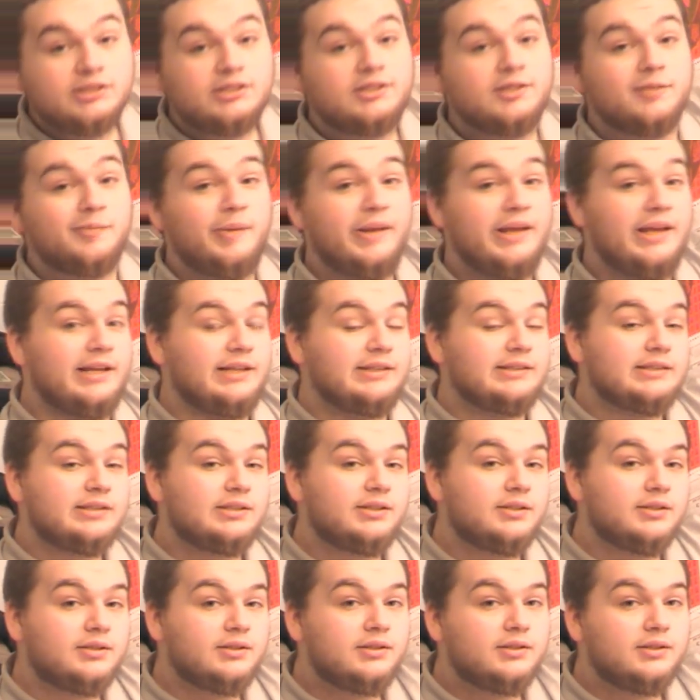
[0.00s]
this debate
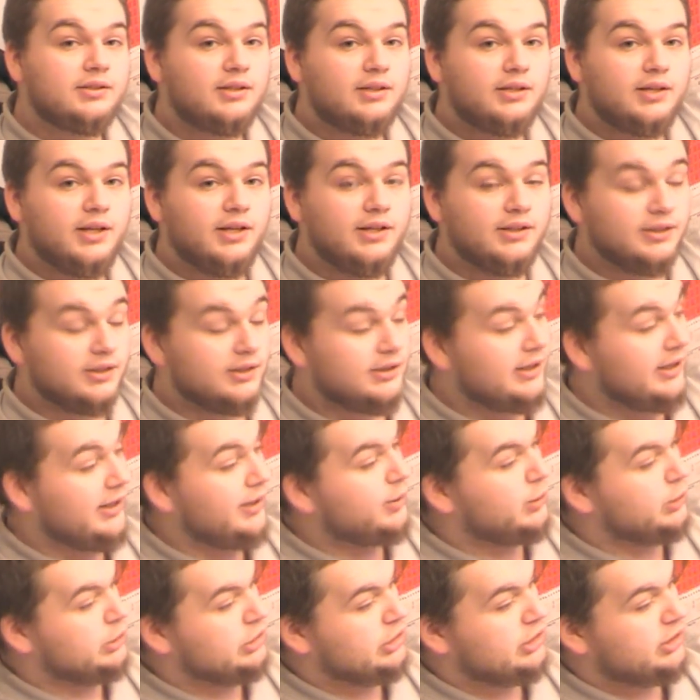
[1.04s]
in the
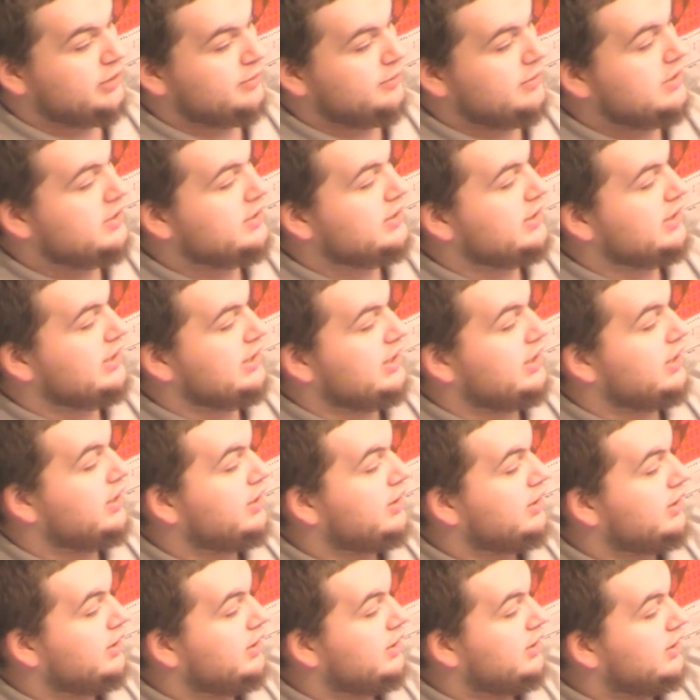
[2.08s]
language community,
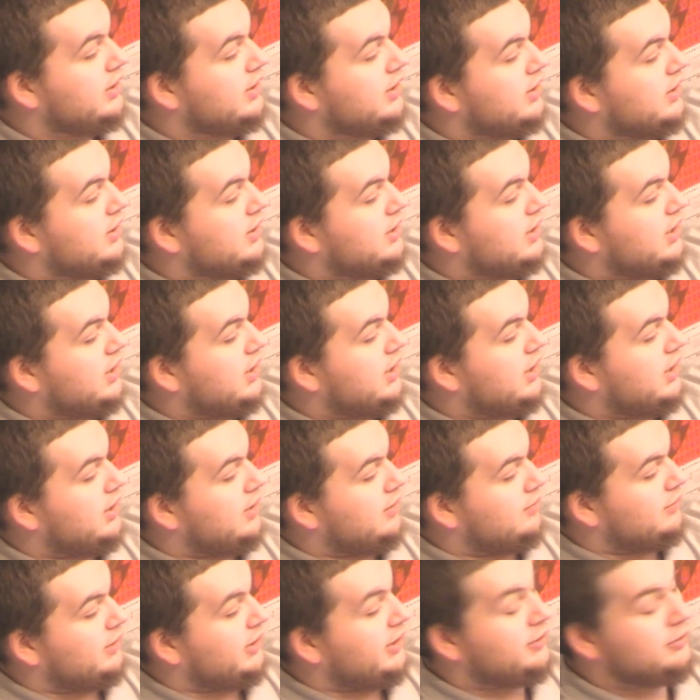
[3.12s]

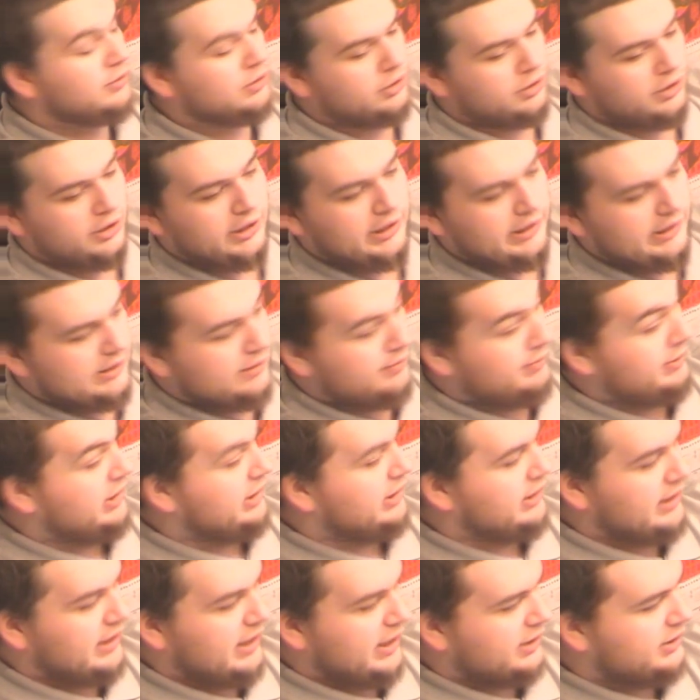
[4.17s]
language learning
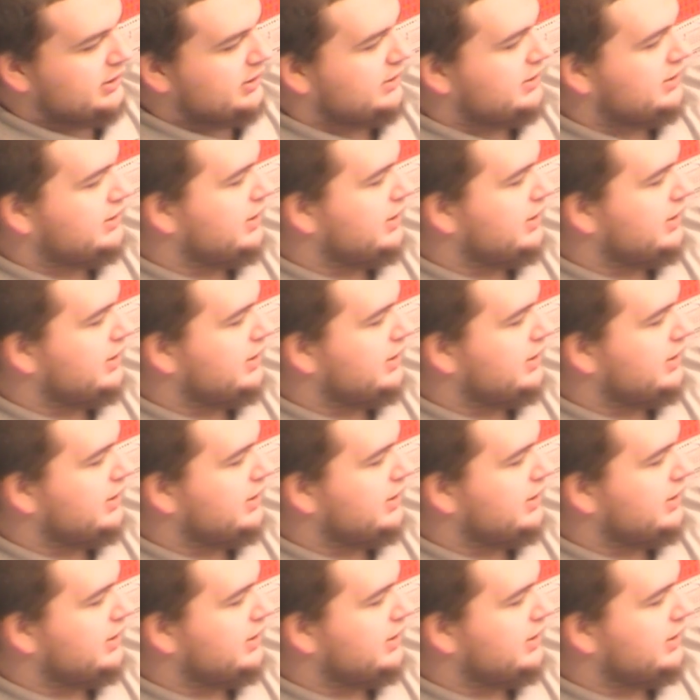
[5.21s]
community, I should